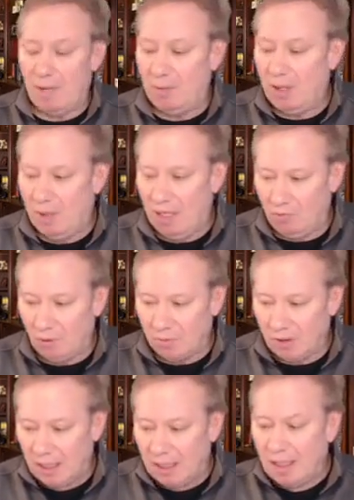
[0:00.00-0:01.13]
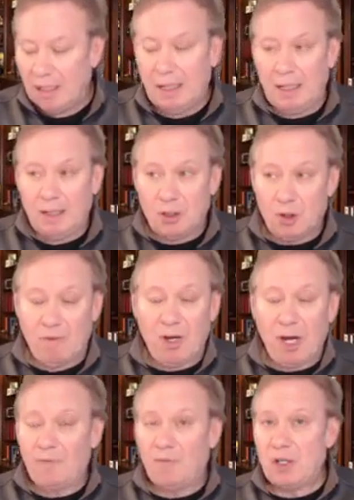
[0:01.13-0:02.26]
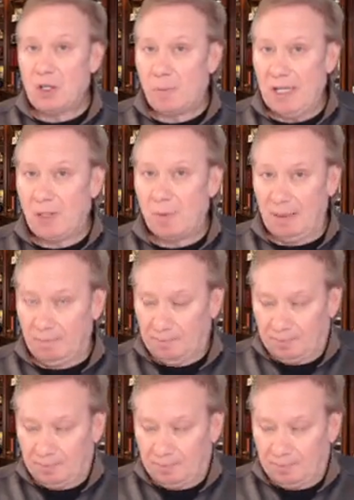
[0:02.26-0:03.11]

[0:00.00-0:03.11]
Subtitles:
Maybe the bedrooms. Do you have an unfinished basement?